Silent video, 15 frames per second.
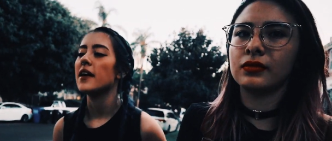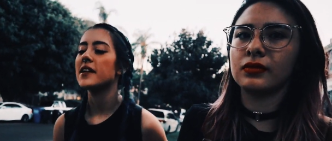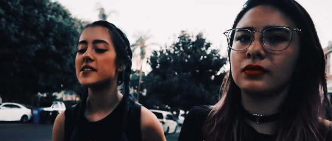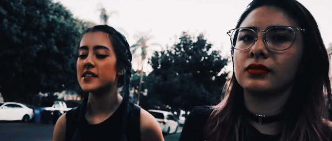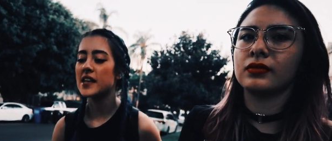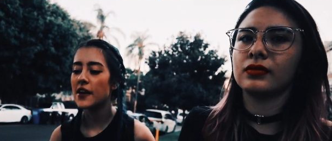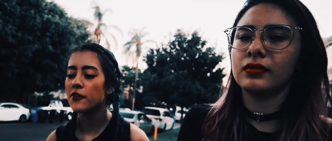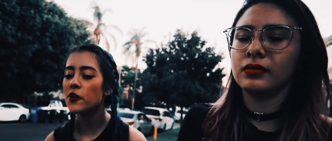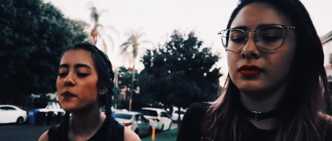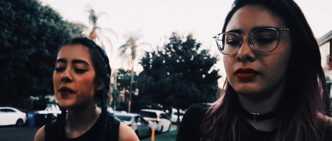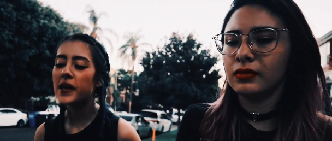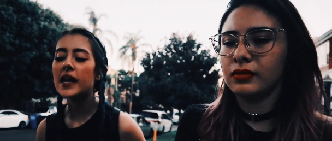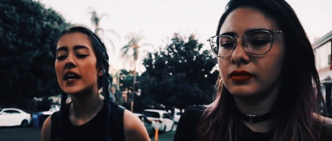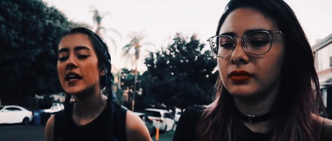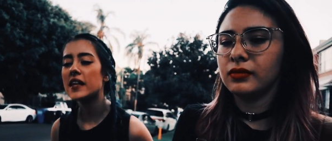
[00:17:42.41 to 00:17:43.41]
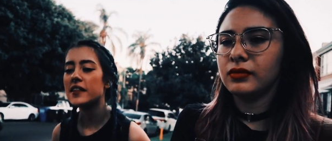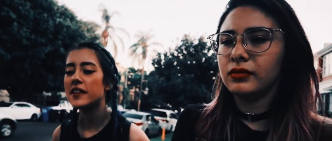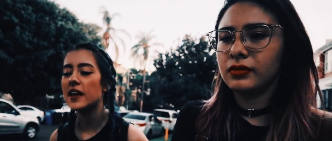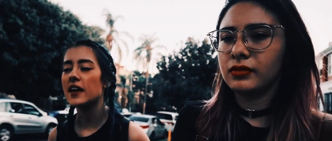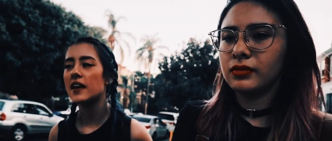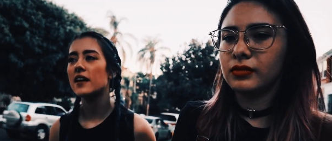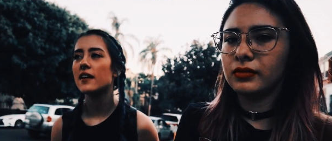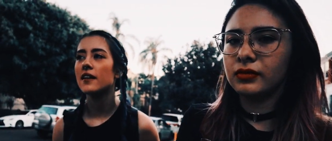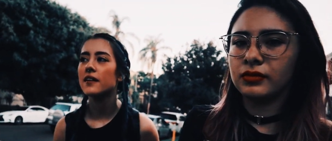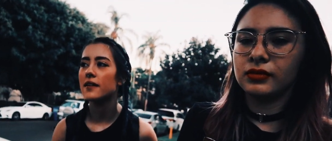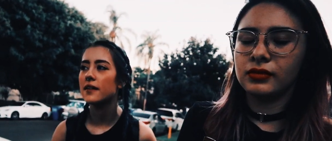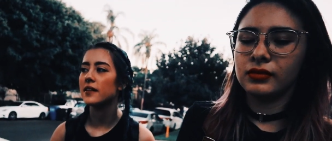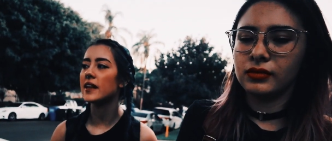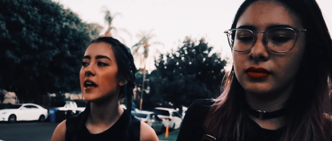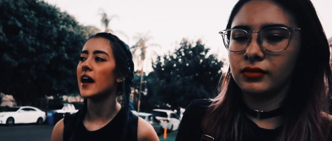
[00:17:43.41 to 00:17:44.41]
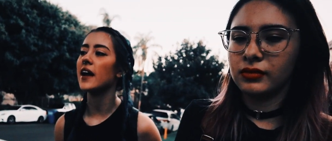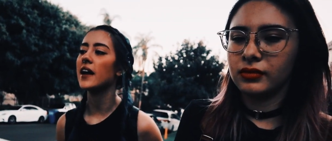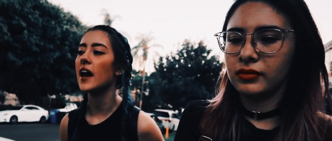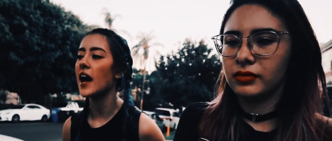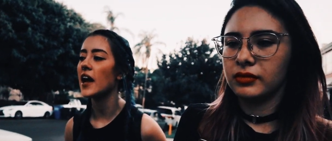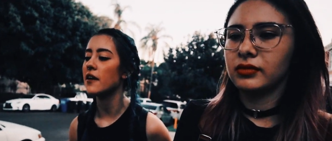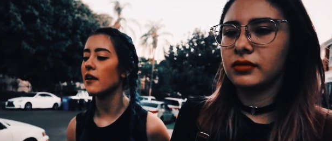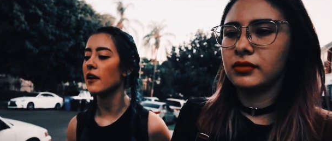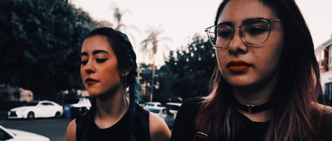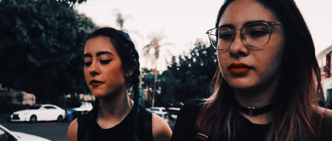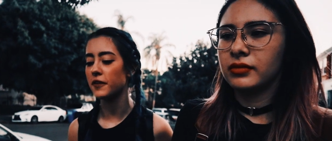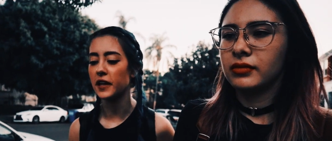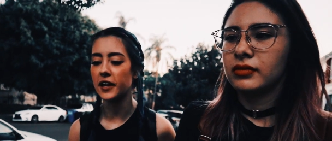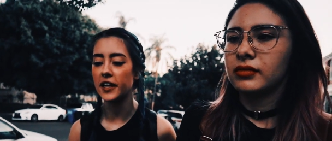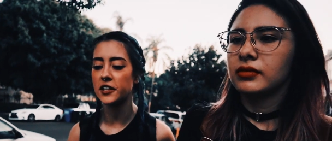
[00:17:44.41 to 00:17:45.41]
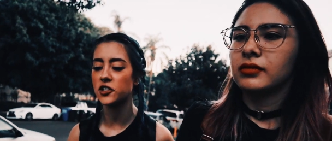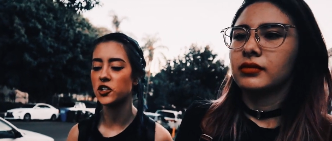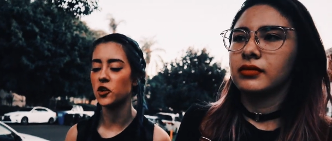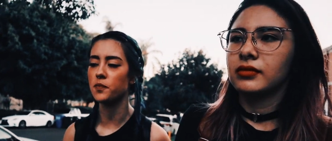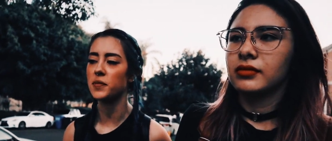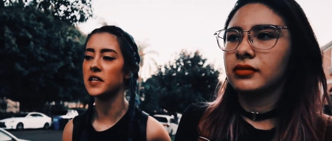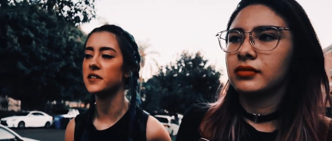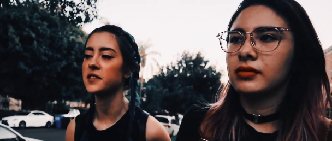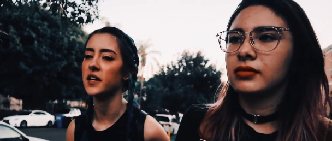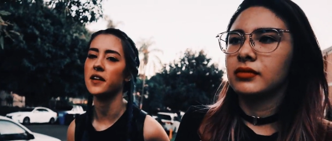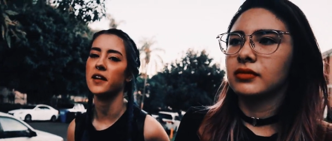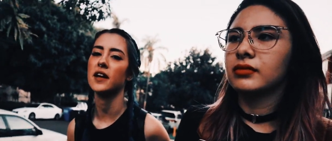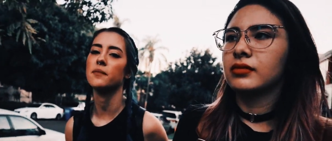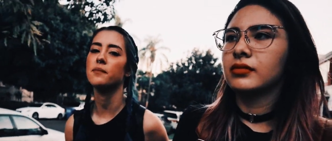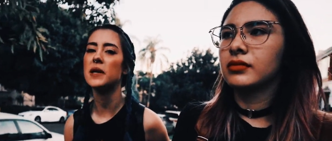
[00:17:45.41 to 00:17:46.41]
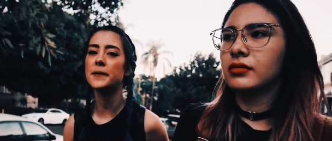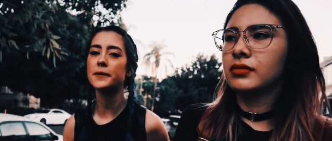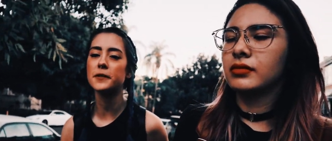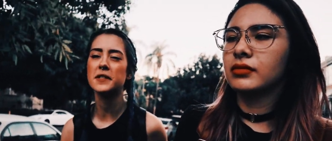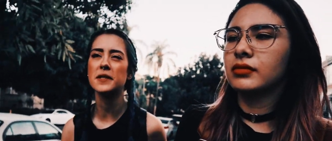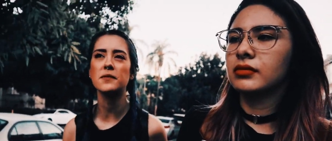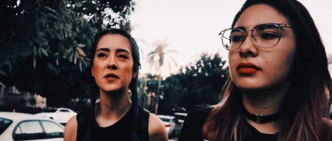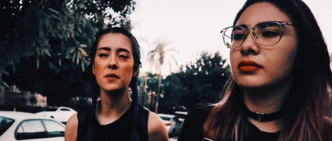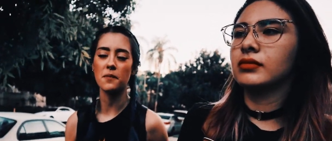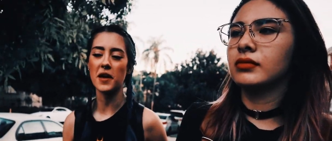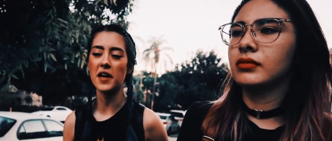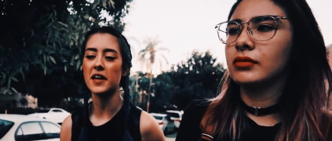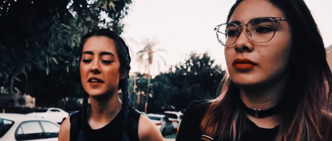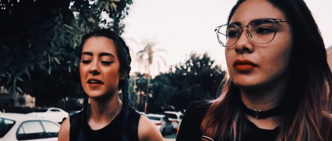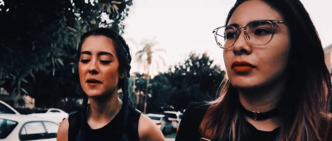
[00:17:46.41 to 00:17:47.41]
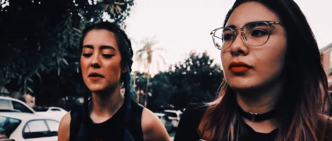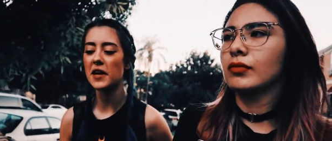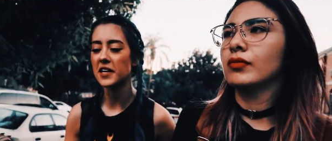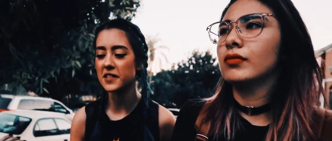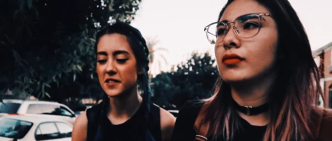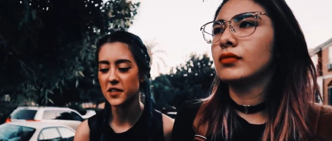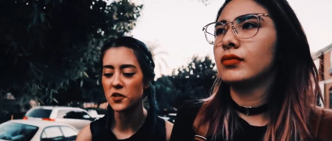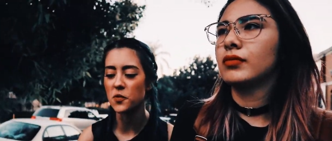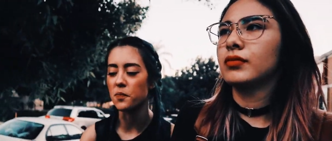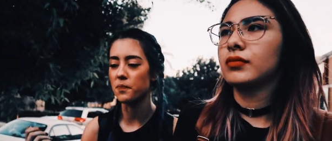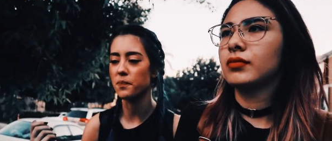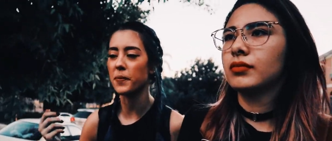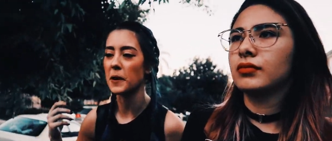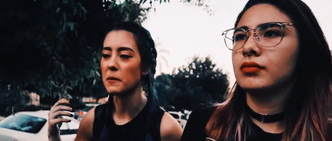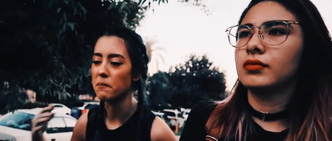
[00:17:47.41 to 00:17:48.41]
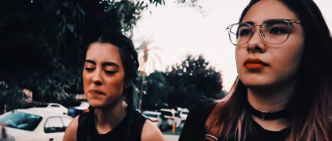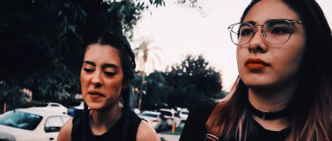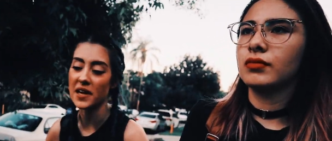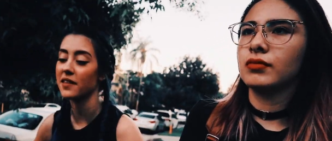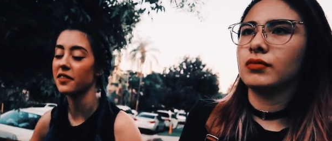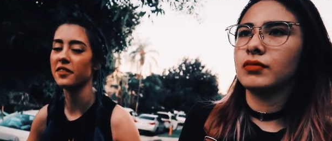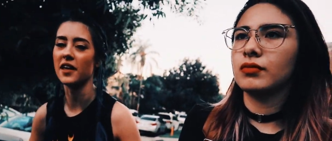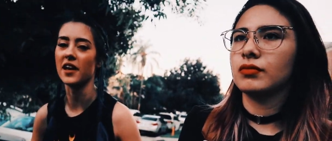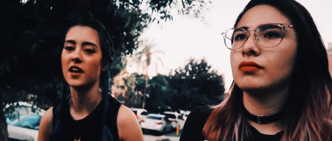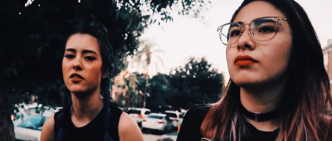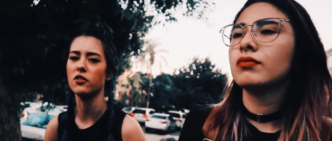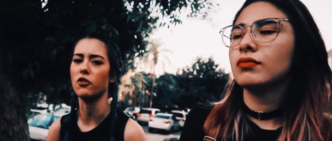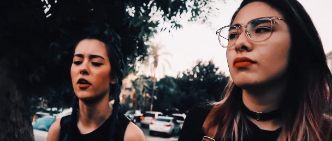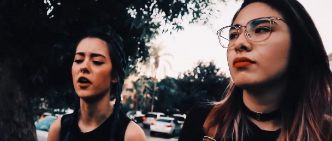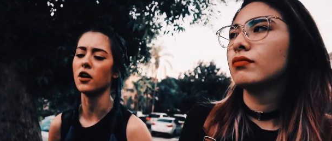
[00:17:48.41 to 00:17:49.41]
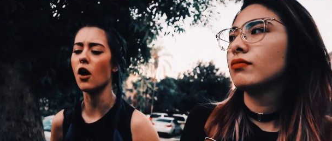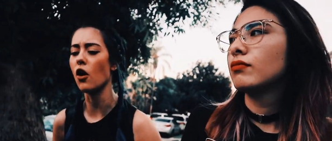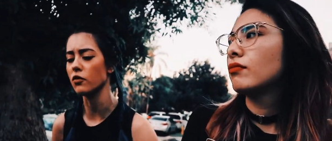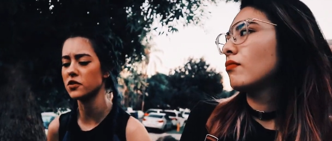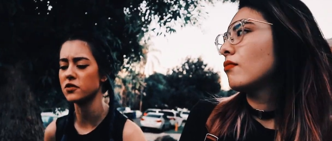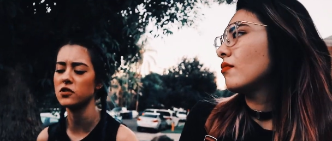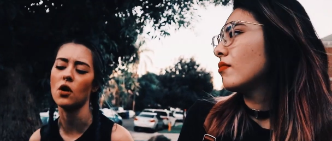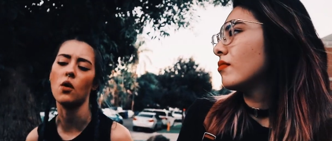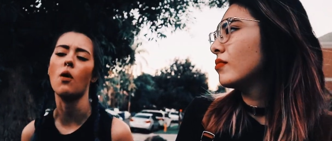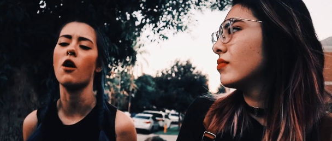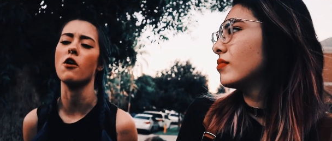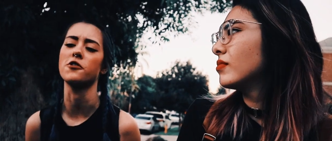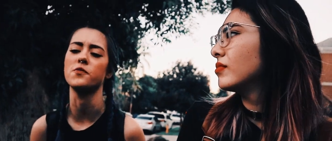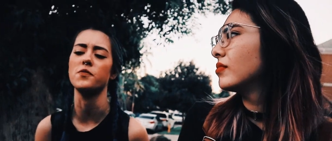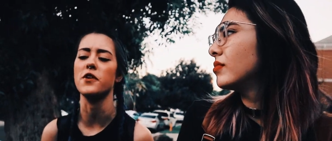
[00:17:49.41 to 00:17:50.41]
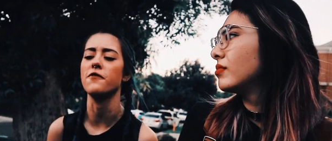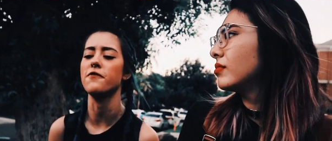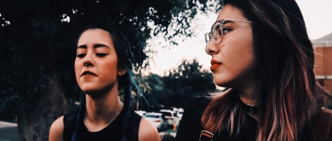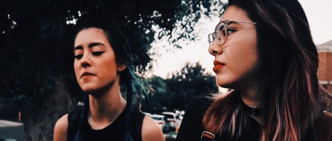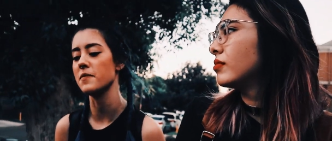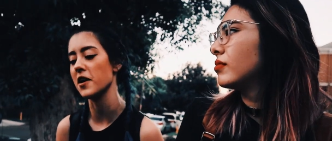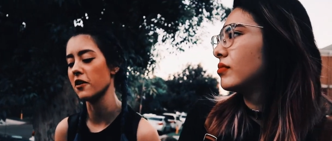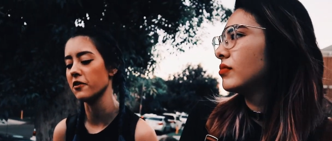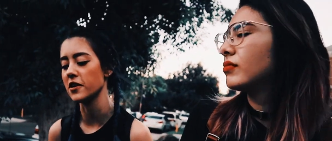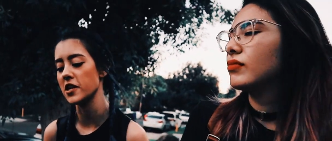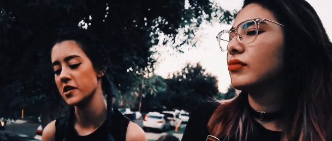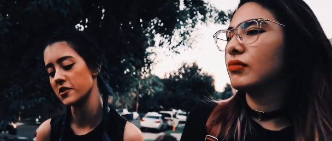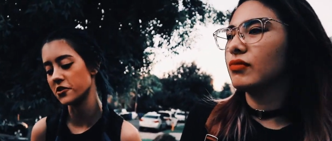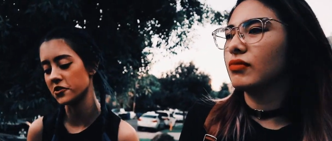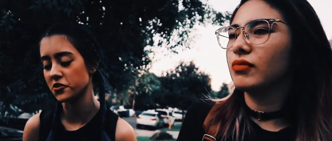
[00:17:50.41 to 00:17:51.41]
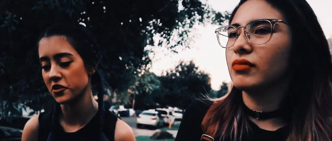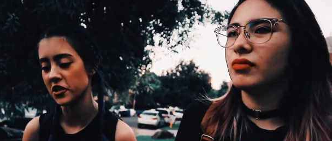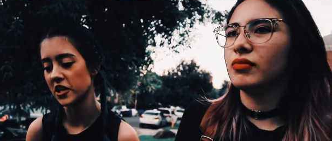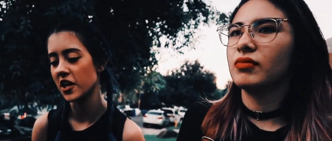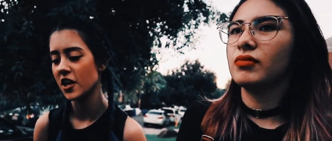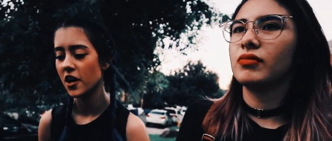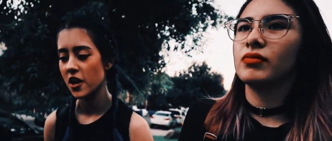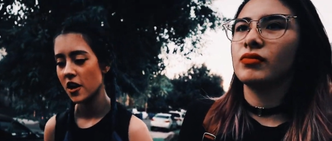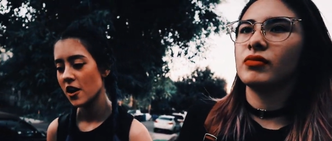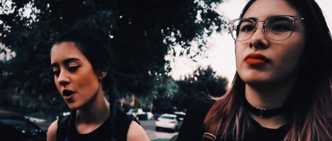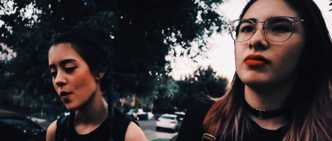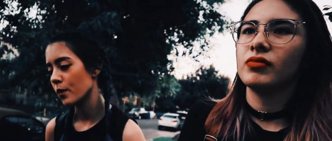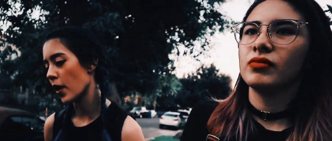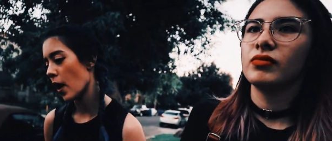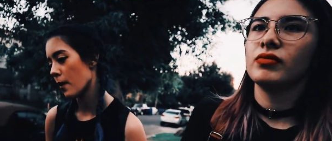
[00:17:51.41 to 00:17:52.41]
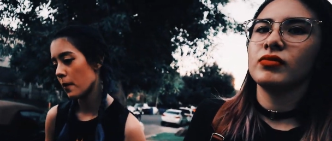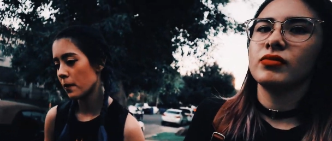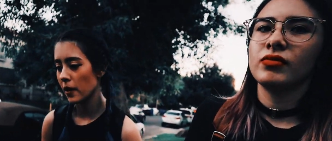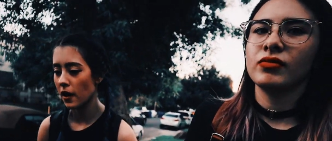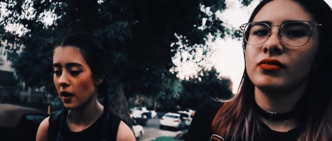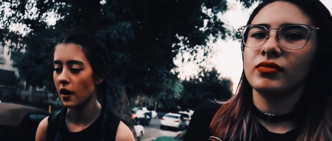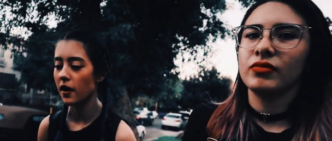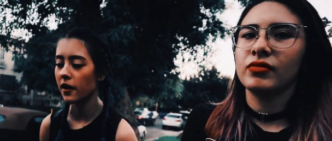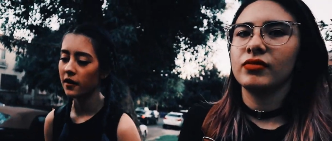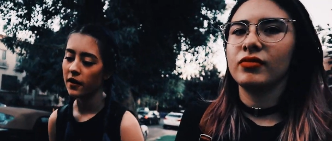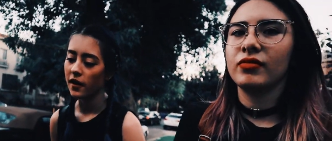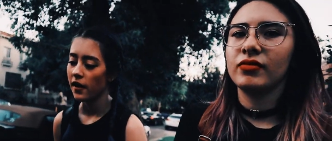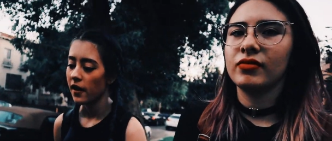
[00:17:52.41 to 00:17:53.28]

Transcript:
Speaker 1: it's never been anything that I, I feel like should be set. Like people seem to make they make it such a like big thing. They're like, oh, it's so hard to be a female in the mm-hmm. industry, mm-hmm. blah blah blah.